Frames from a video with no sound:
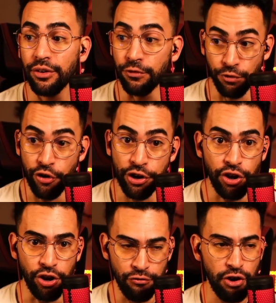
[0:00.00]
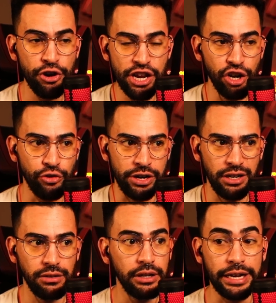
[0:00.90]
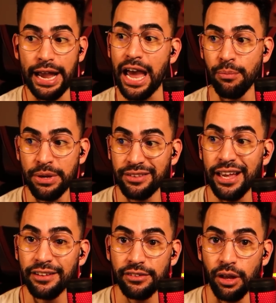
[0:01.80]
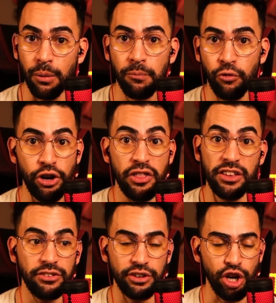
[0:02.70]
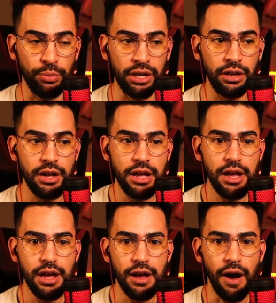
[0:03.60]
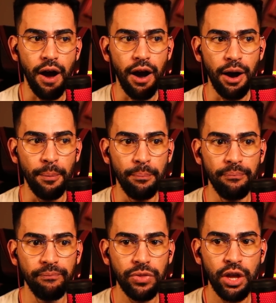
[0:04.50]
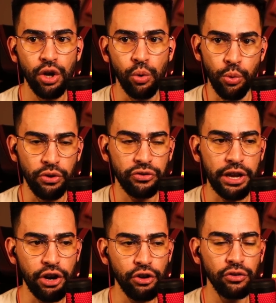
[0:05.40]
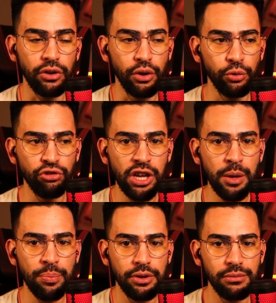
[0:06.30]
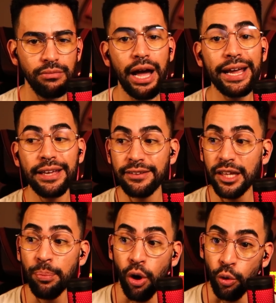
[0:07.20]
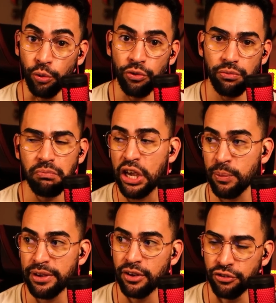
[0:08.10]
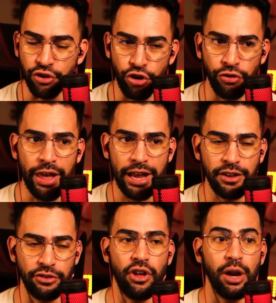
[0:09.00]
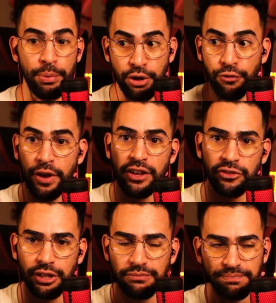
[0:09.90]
very good, very eerie. It had me tensed up for anything to scare me. Um, were the scares a little cheap? I suppose they could be considered that because it's all up in your face